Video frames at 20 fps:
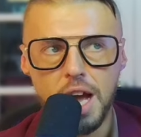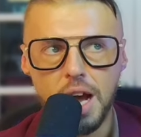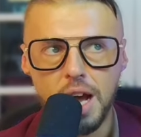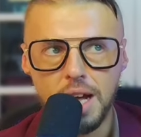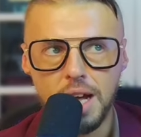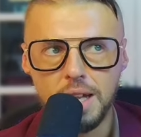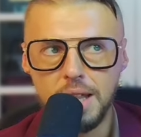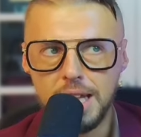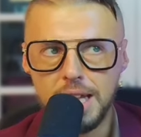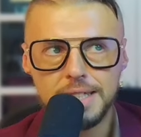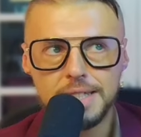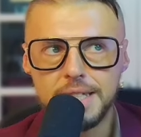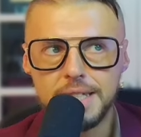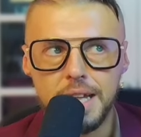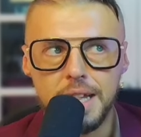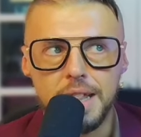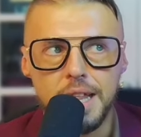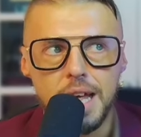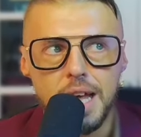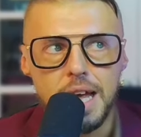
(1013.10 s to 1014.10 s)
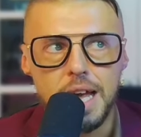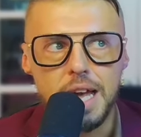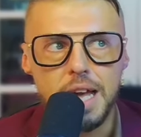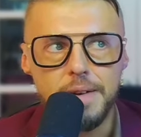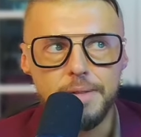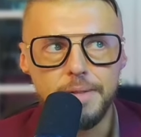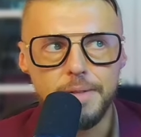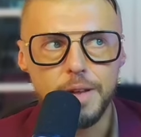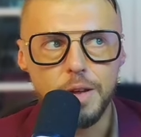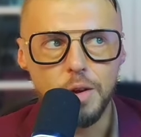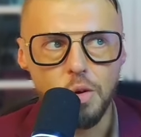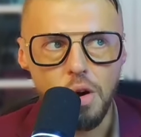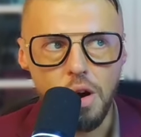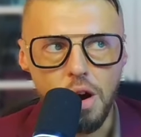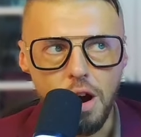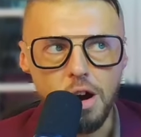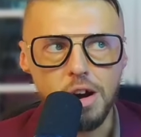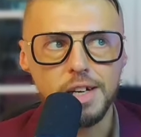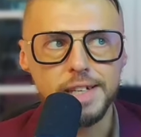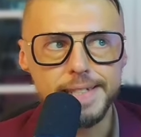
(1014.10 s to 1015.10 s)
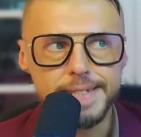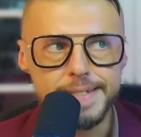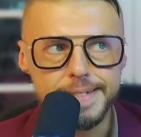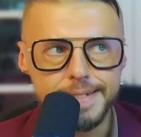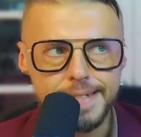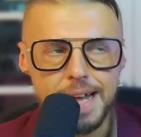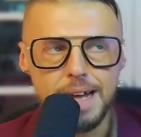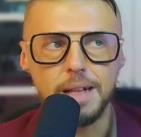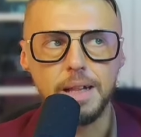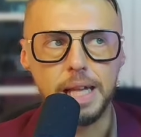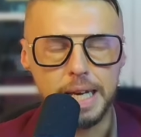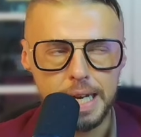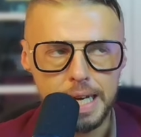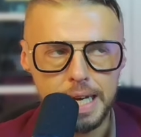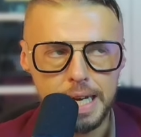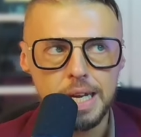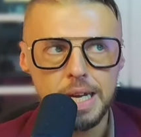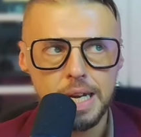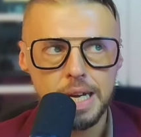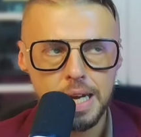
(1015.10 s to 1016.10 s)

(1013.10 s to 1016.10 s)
Listen, if you are selling